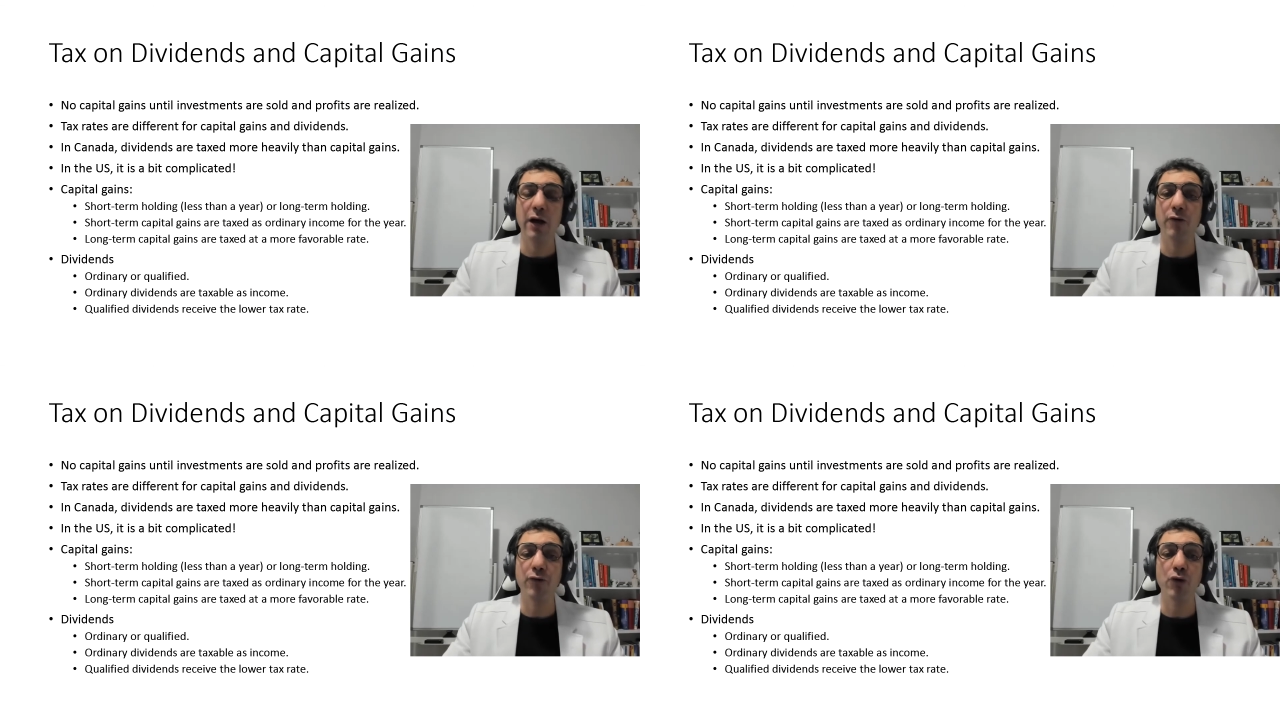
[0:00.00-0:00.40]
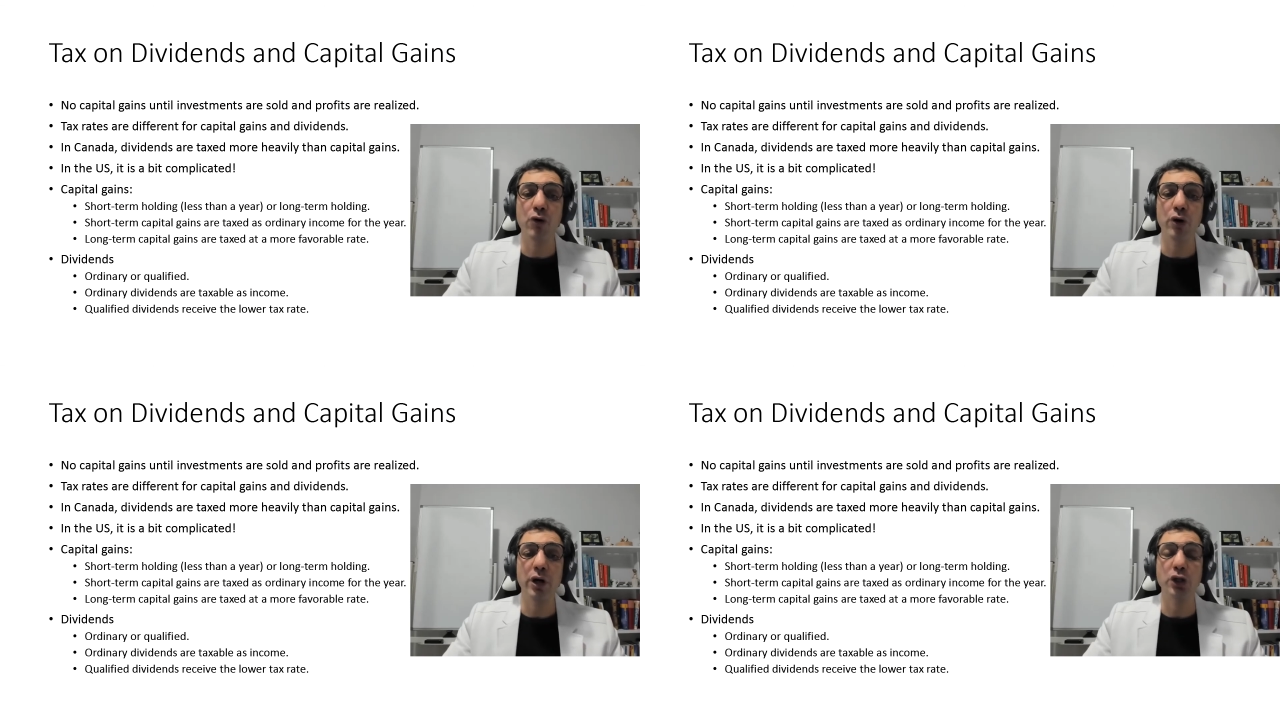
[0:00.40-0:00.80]

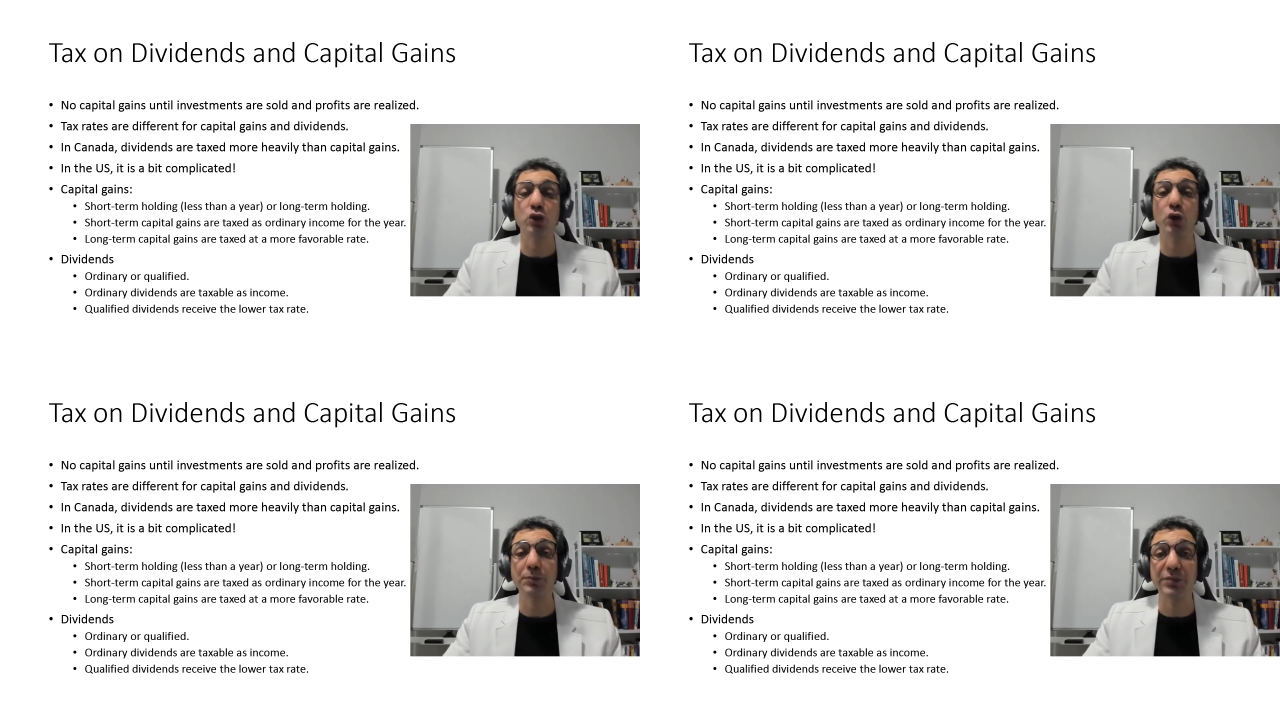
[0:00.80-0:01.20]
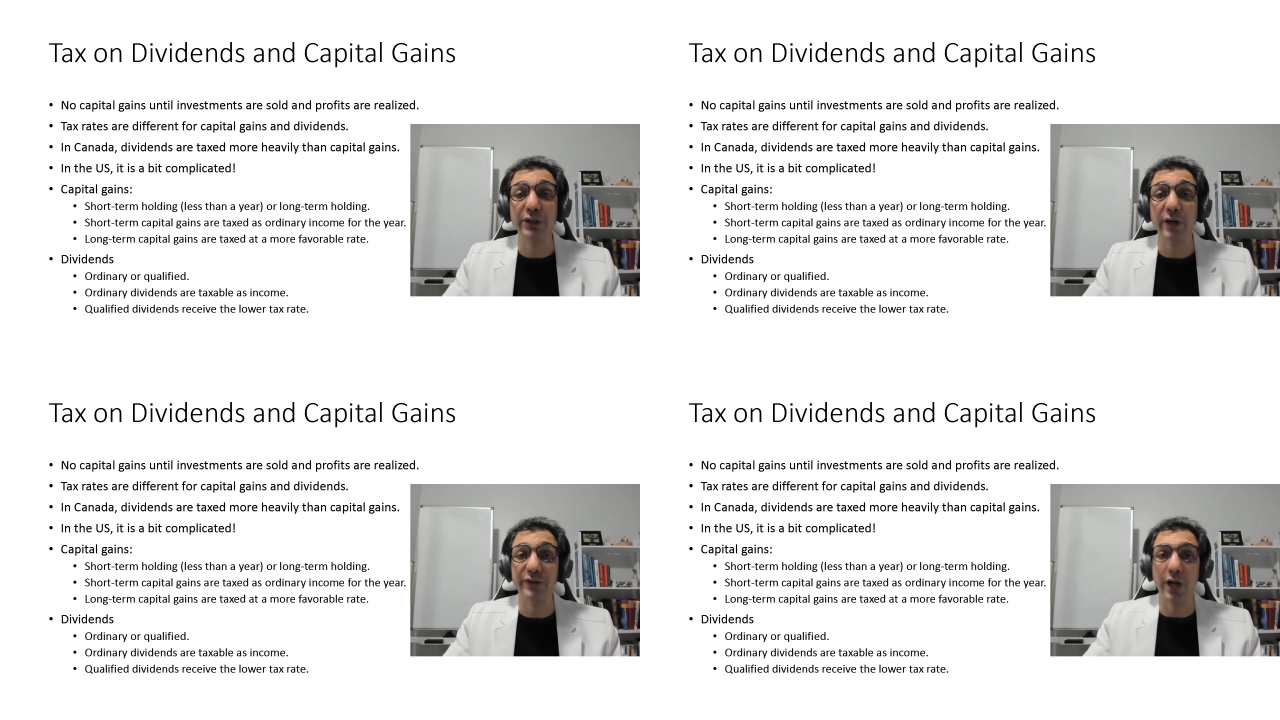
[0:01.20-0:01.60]
for a short period
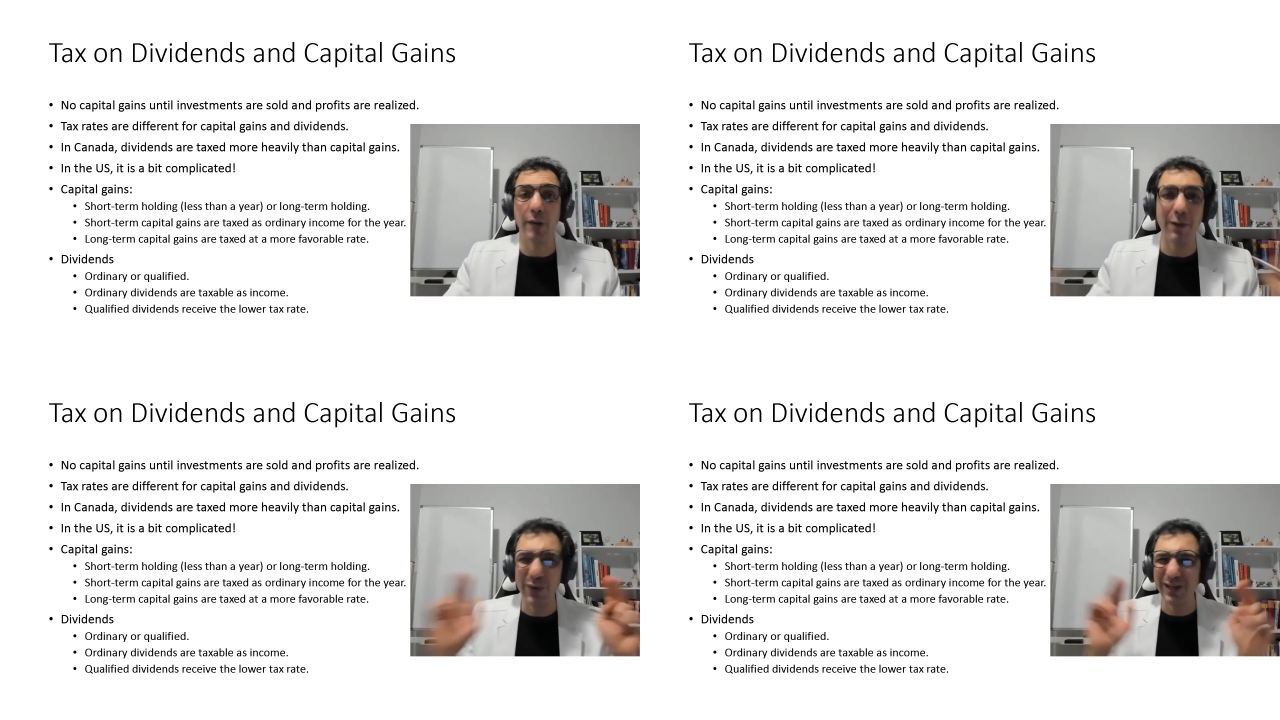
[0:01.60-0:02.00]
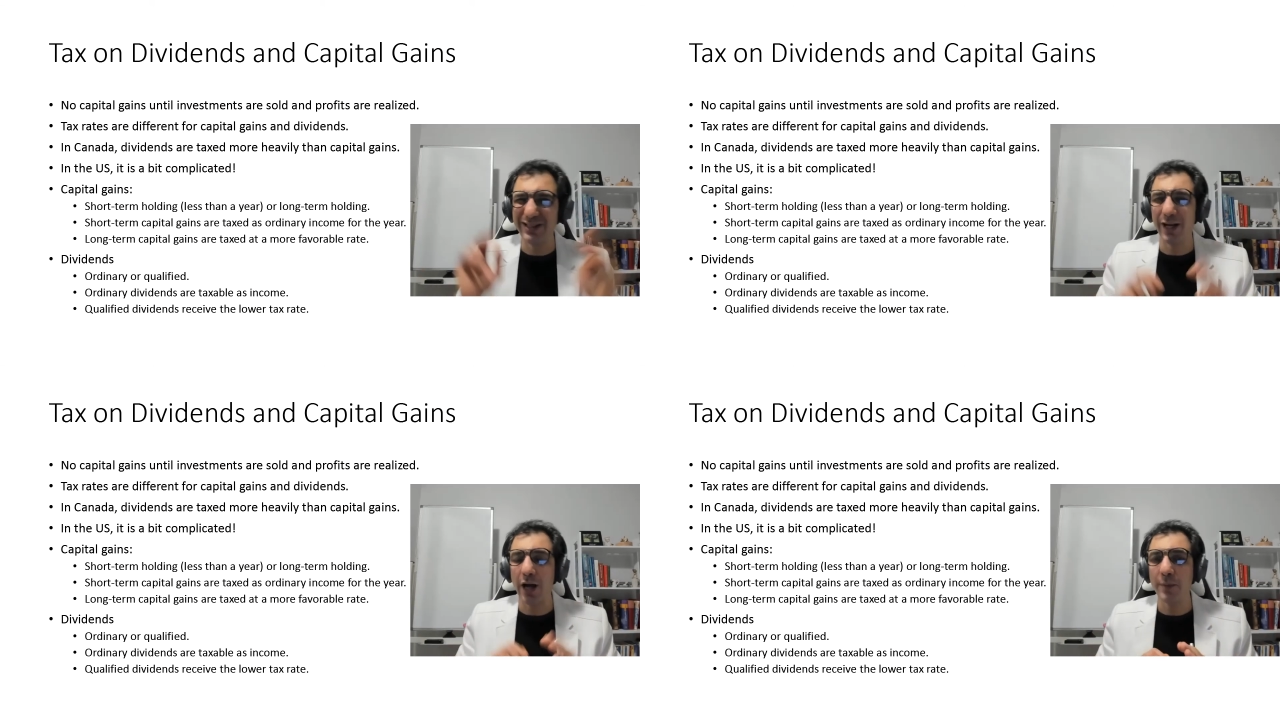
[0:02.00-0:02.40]
of time, and when
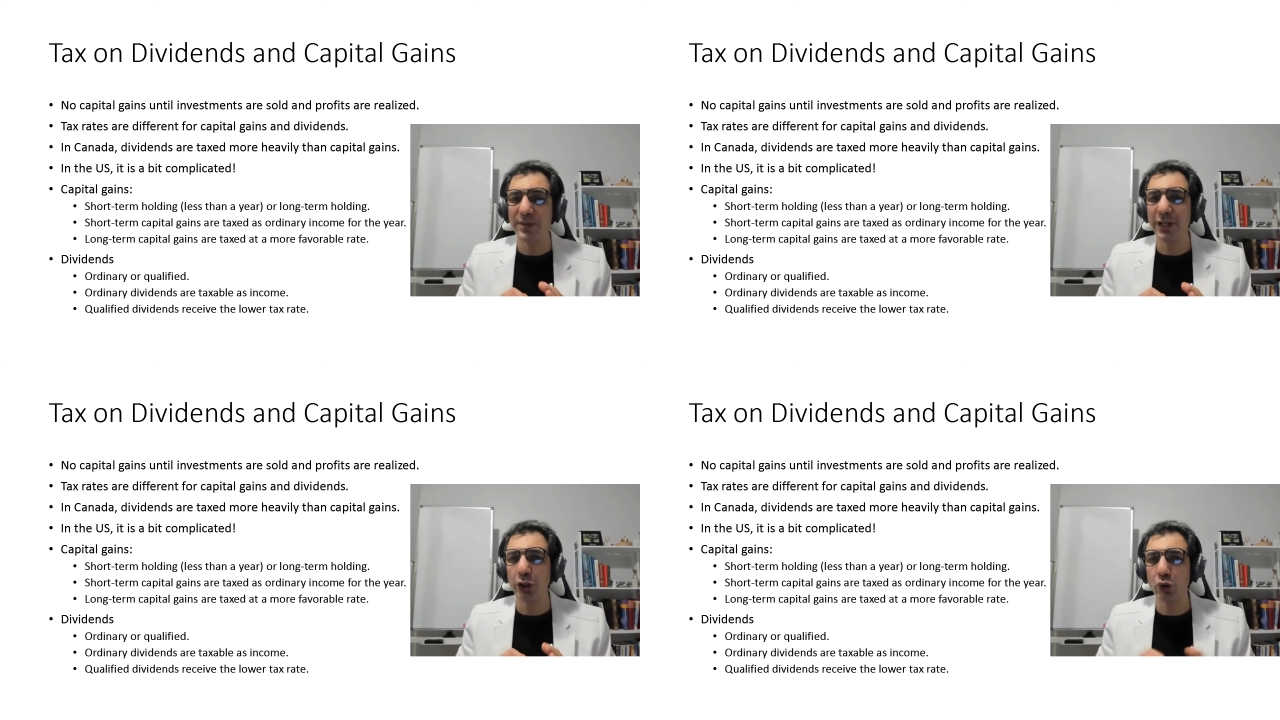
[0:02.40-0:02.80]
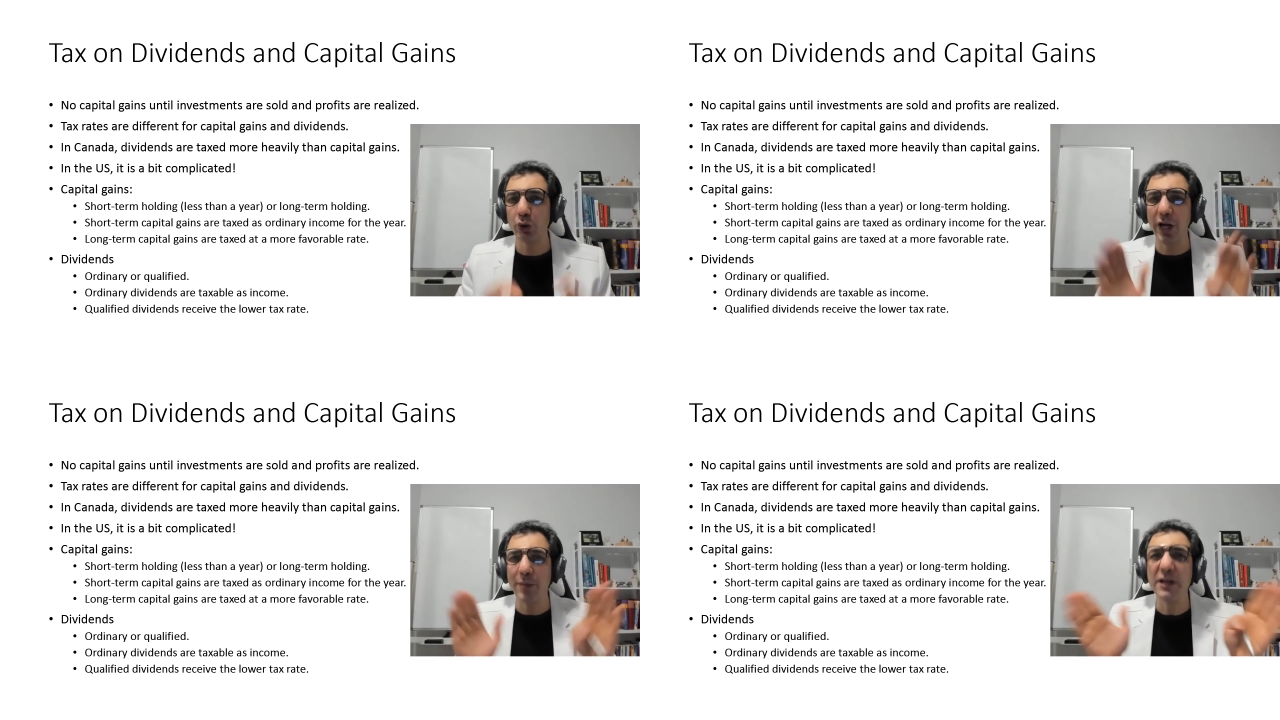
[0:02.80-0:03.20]
I'm saying short,
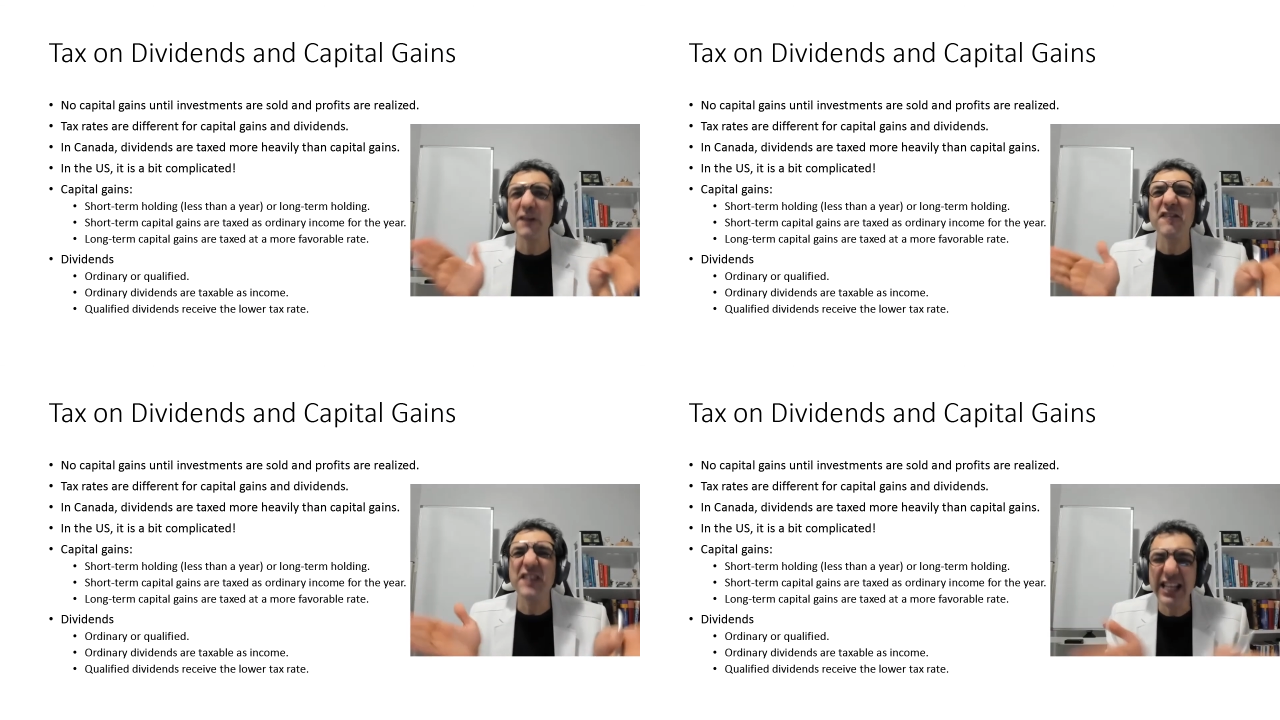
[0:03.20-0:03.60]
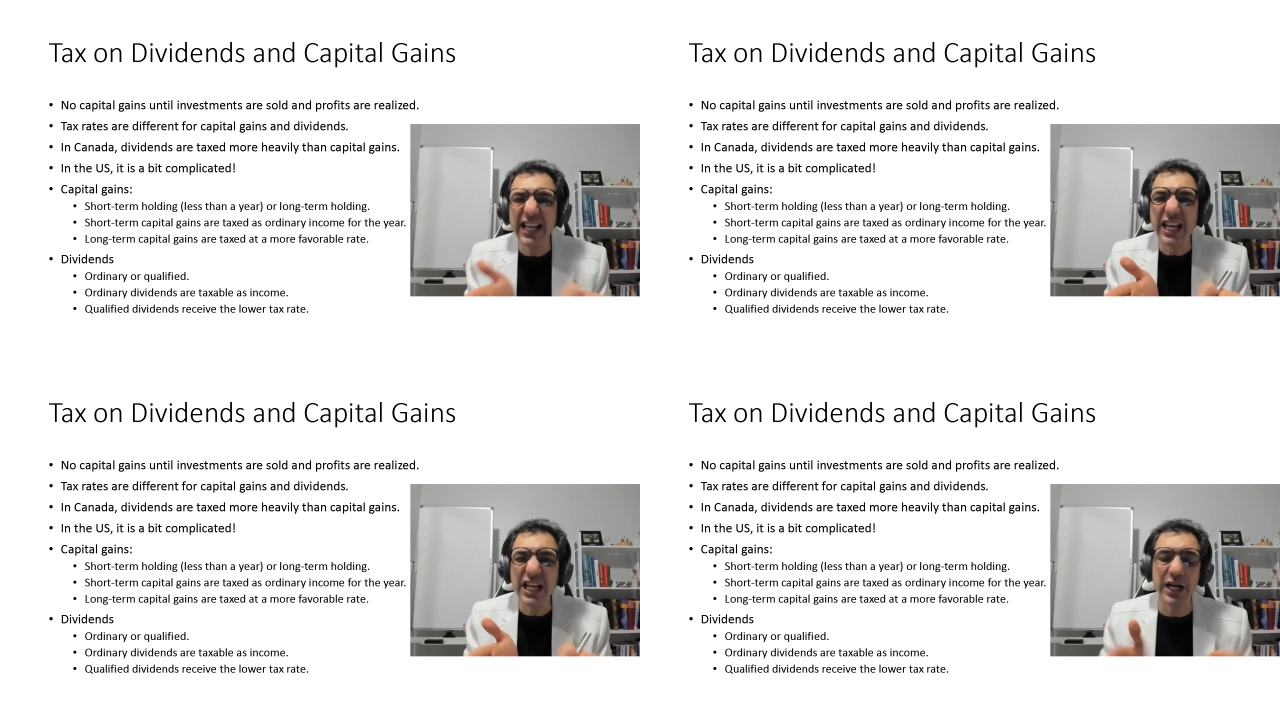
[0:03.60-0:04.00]
I mean within a
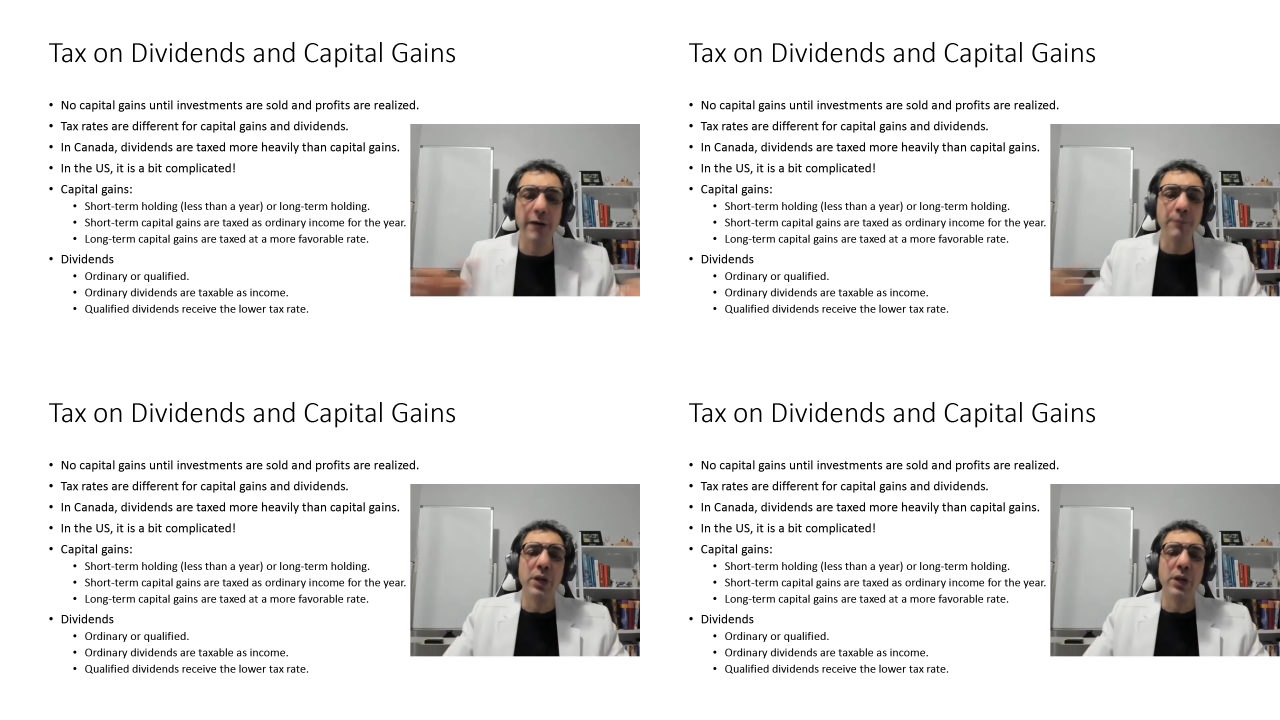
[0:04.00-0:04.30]
year,